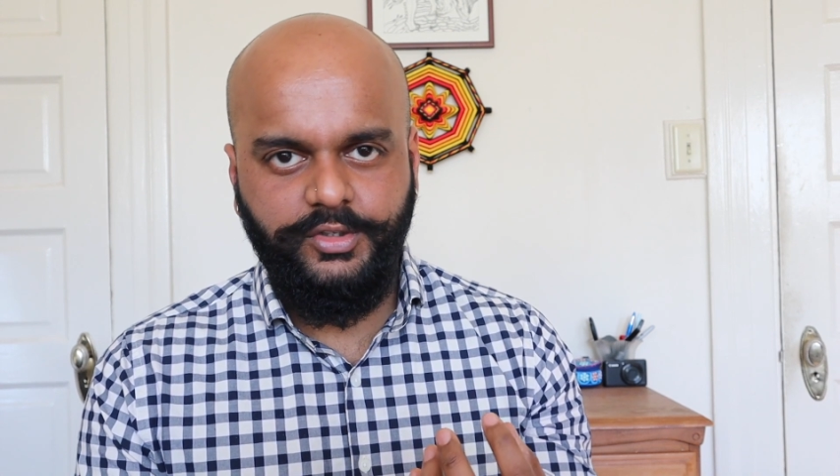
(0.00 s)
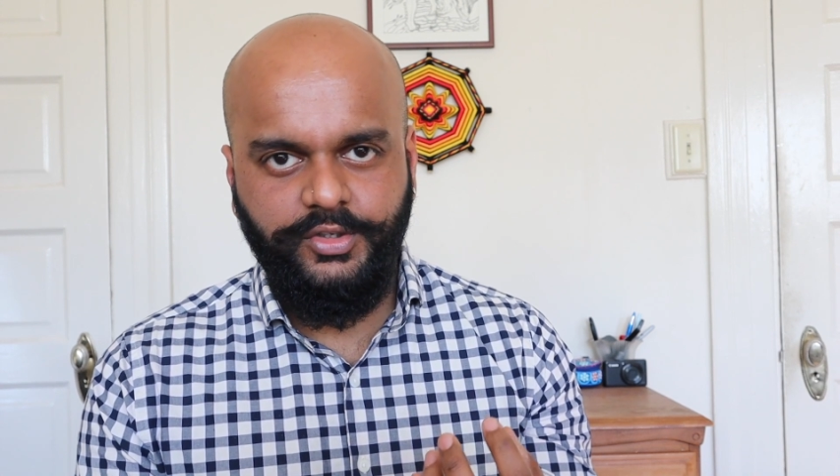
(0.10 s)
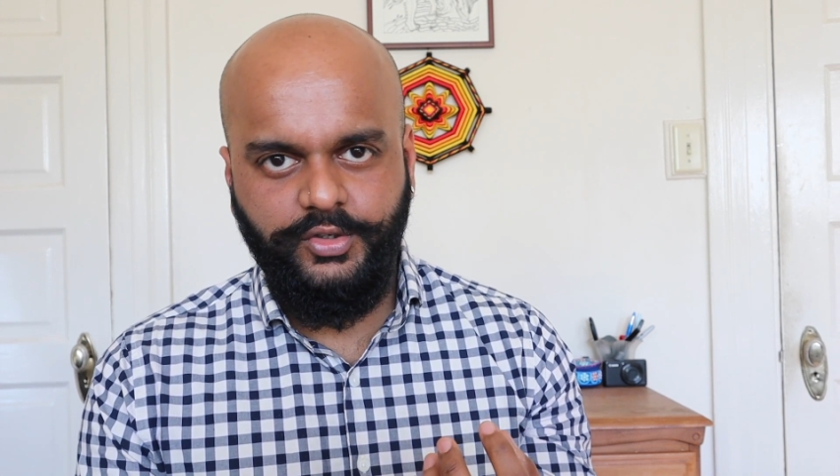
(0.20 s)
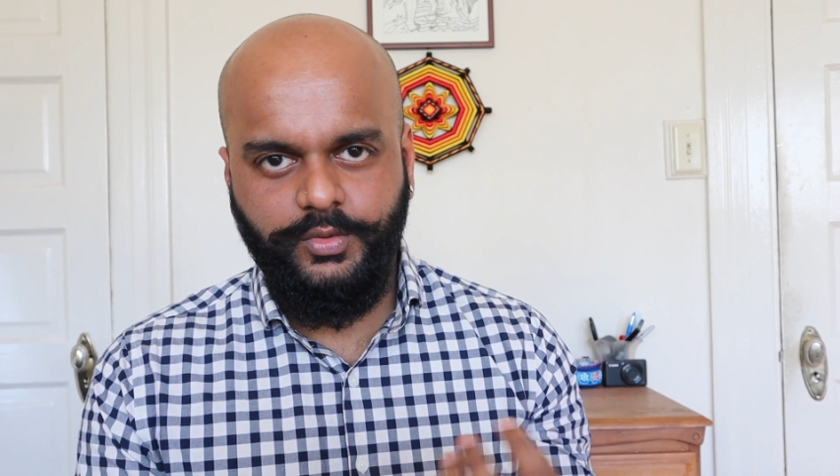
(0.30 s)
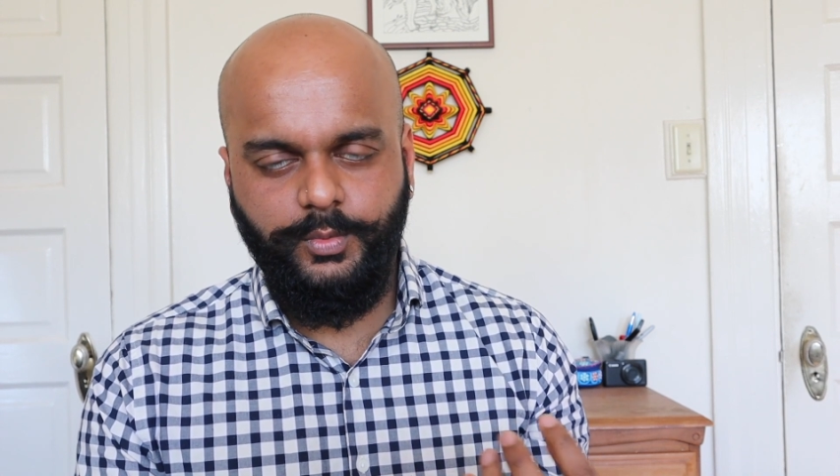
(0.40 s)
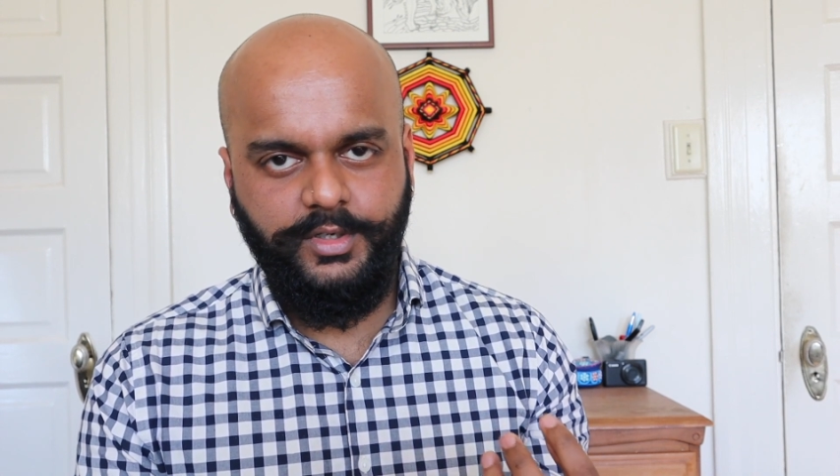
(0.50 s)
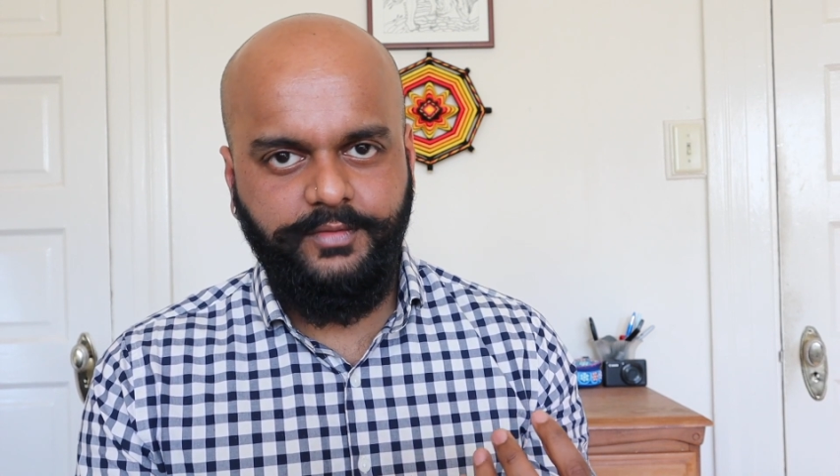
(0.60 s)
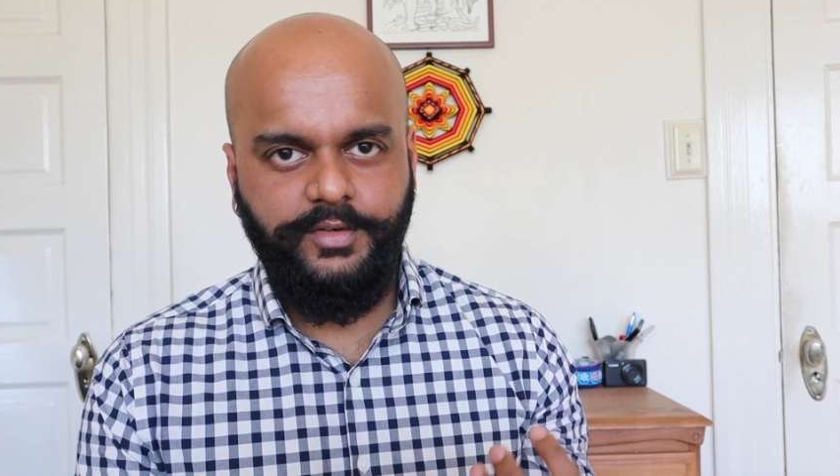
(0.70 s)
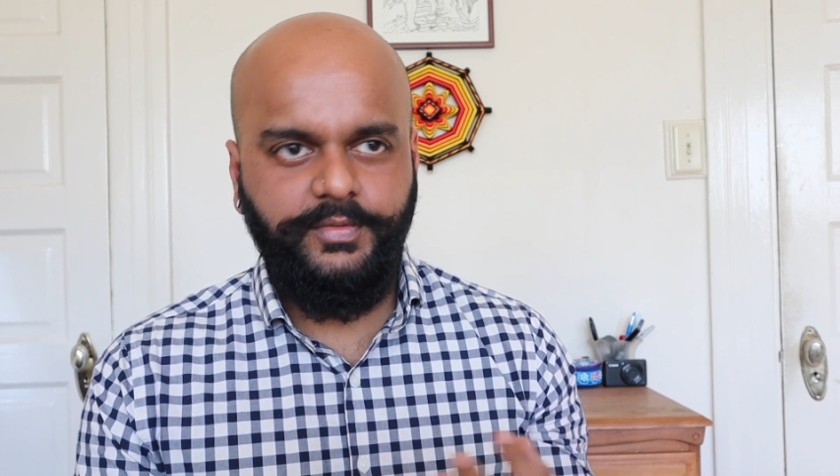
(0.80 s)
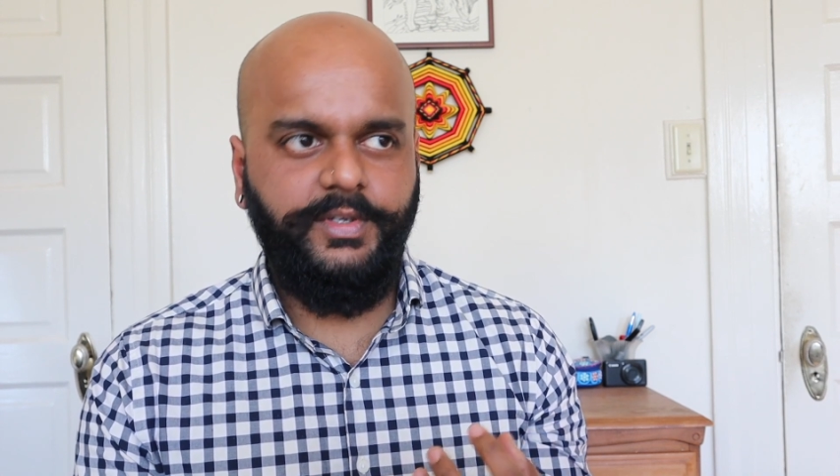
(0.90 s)
to you,
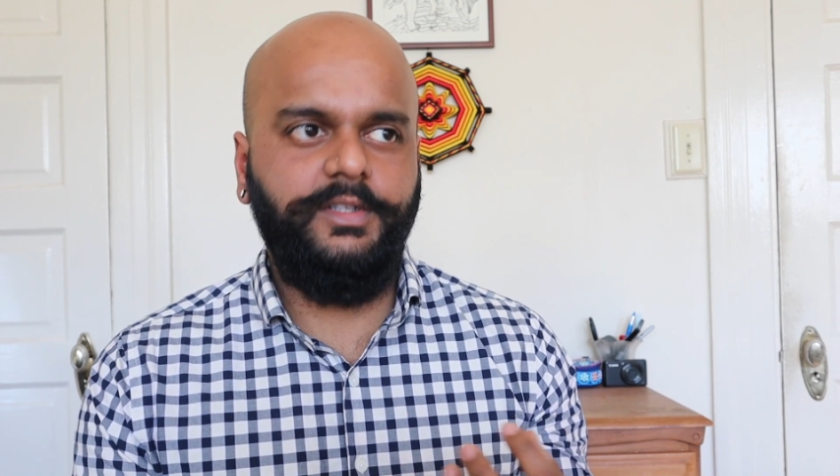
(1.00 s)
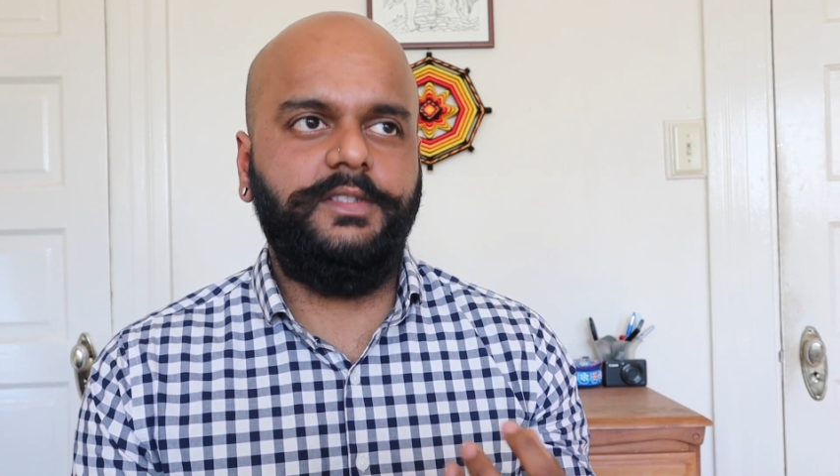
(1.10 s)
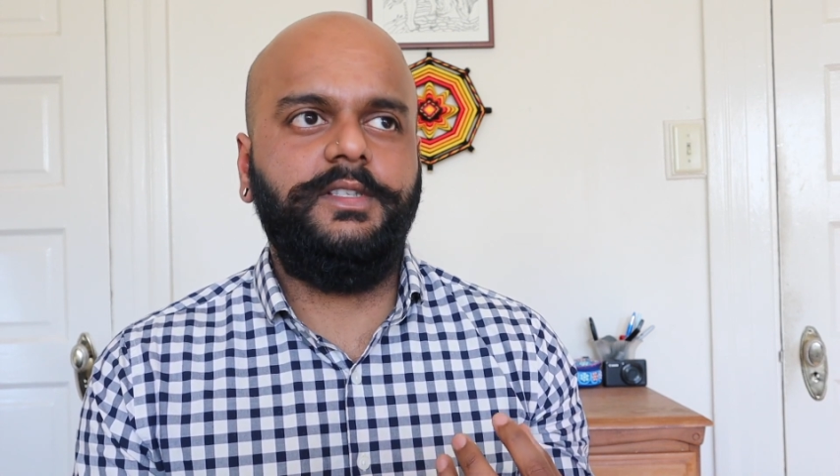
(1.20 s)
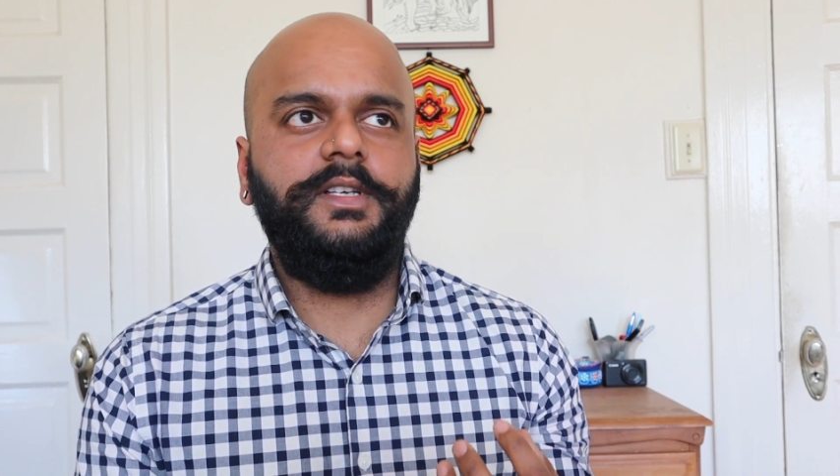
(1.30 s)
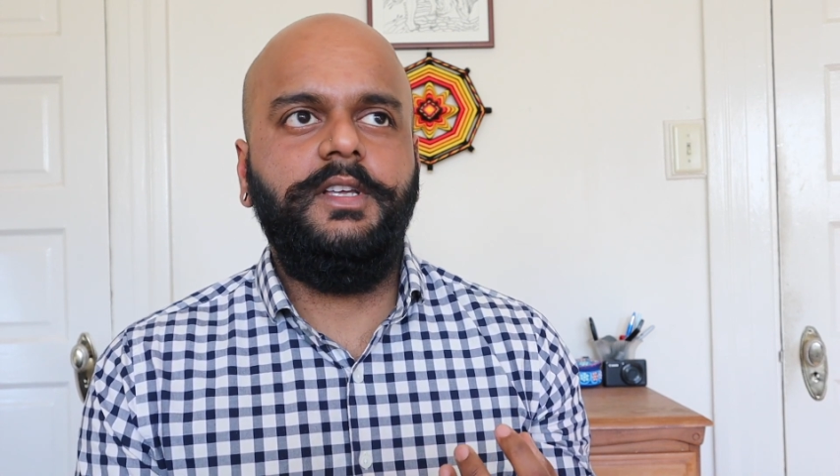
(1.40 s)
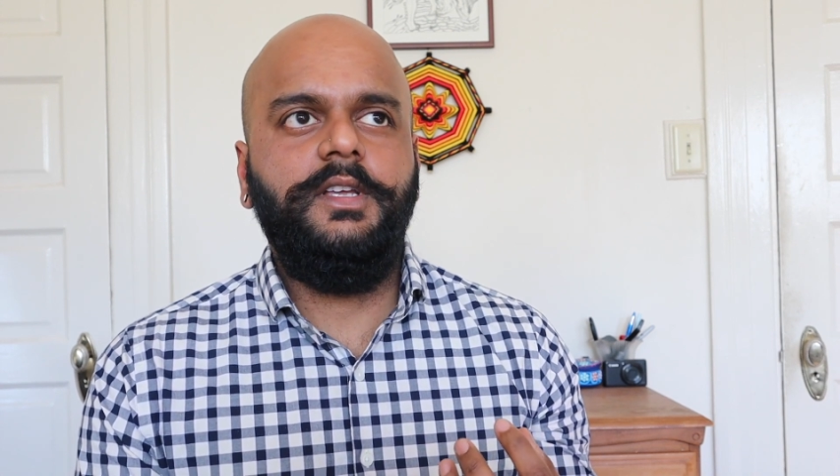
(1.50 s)
whatever feels